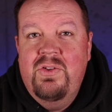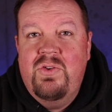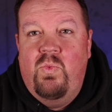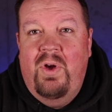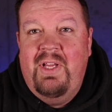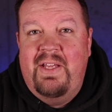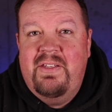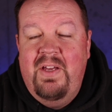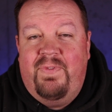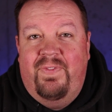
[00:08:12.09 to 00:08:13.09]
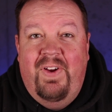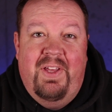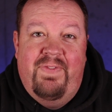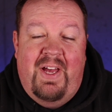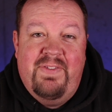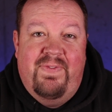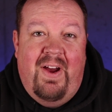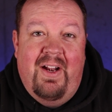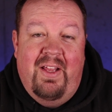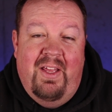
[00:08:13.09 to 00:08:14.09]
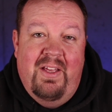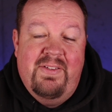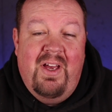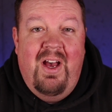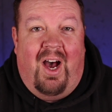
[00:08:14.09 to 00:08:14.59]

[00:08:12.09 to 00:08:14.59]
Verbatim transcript: So one last tip for Freaky Fast Friday is